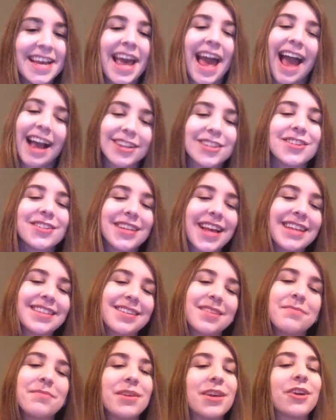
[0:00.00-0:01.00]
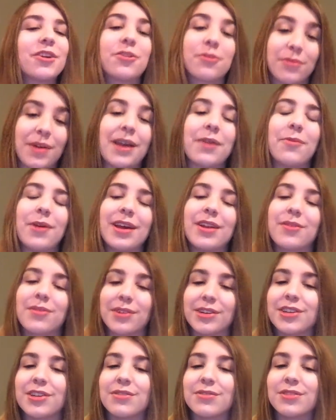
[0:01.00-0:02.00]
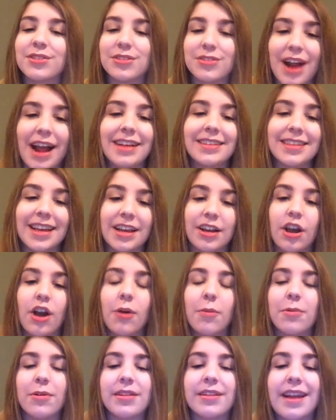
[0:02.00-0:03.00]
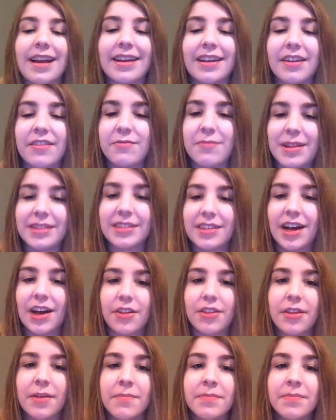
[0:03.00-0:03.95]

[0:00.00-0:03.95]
Exercise can be a great way to reduce stress and cope with negative mental health.